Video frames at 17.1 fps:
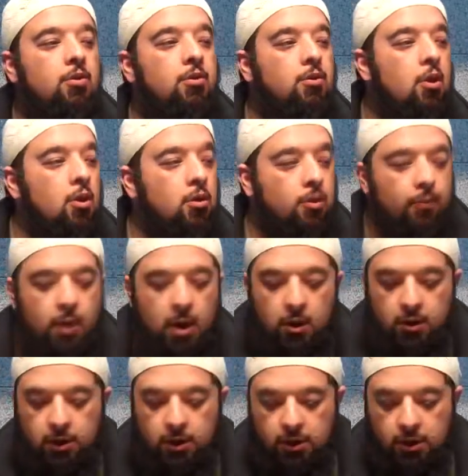and thought
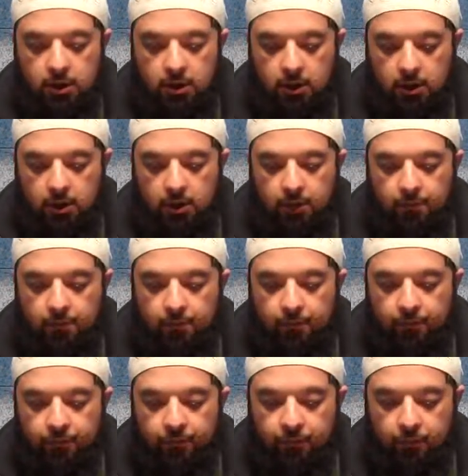about it,
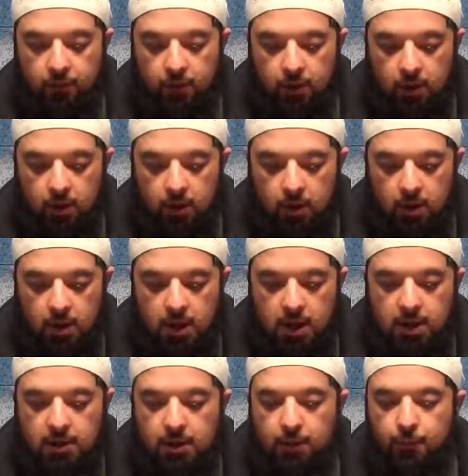
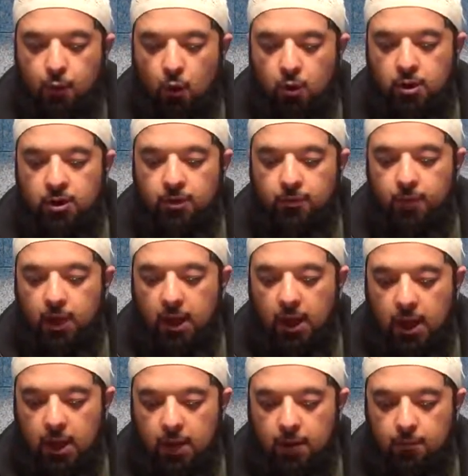its importance
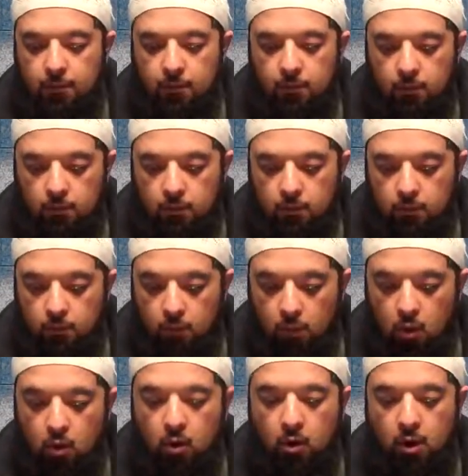became
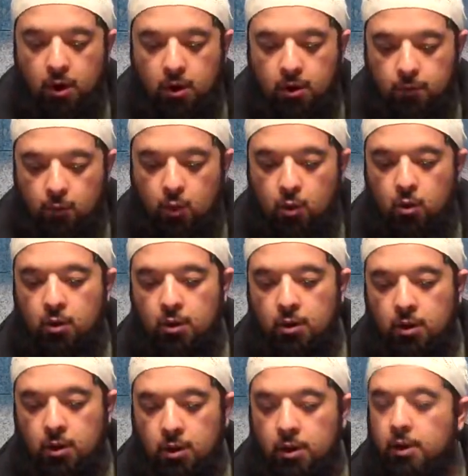more and
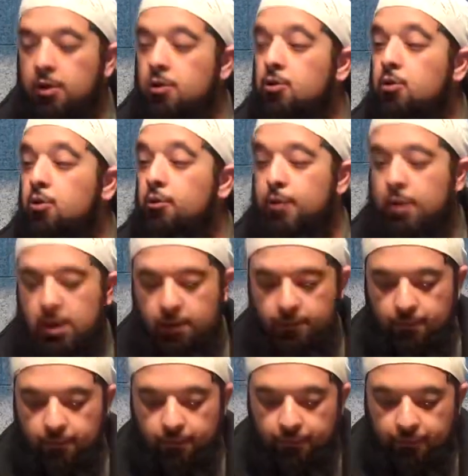more clear to
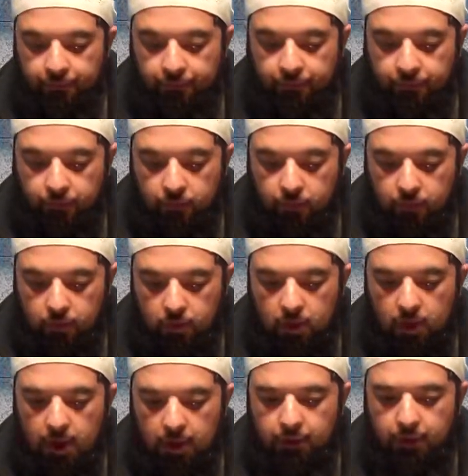me.
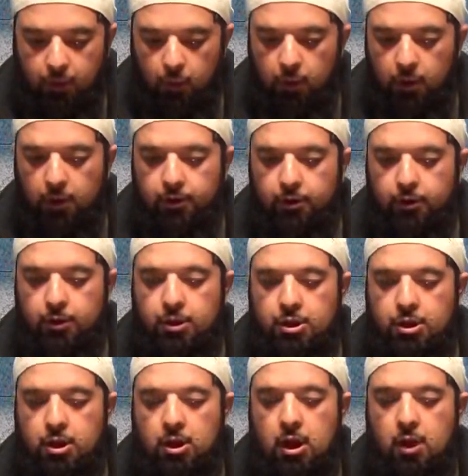As you will also,
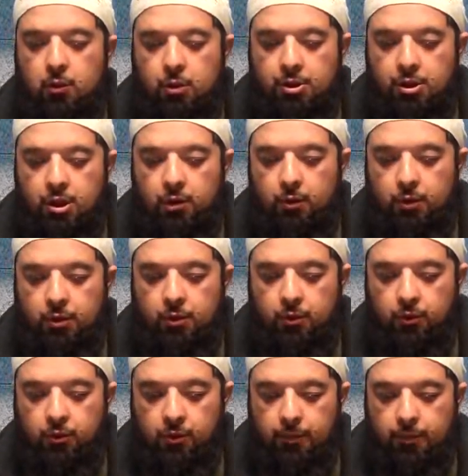inshallah, I will share with
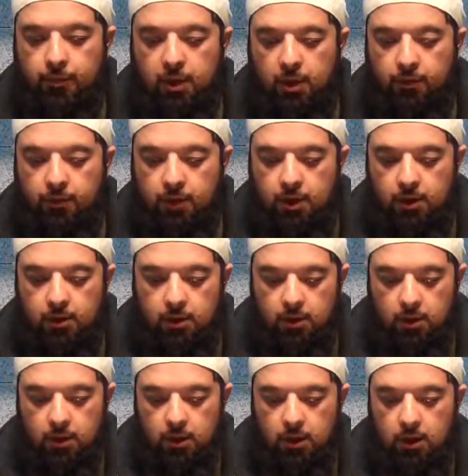you some things
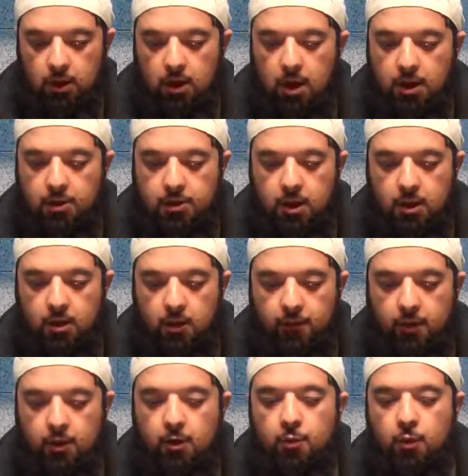that I think
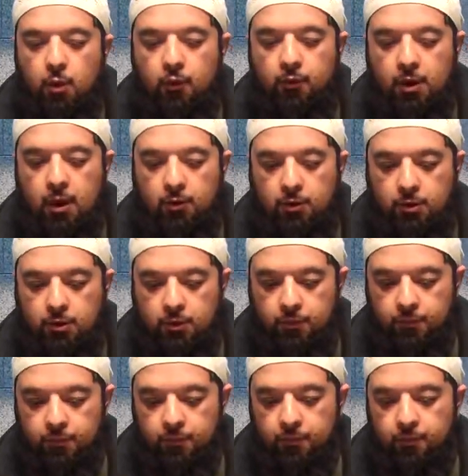are very profound.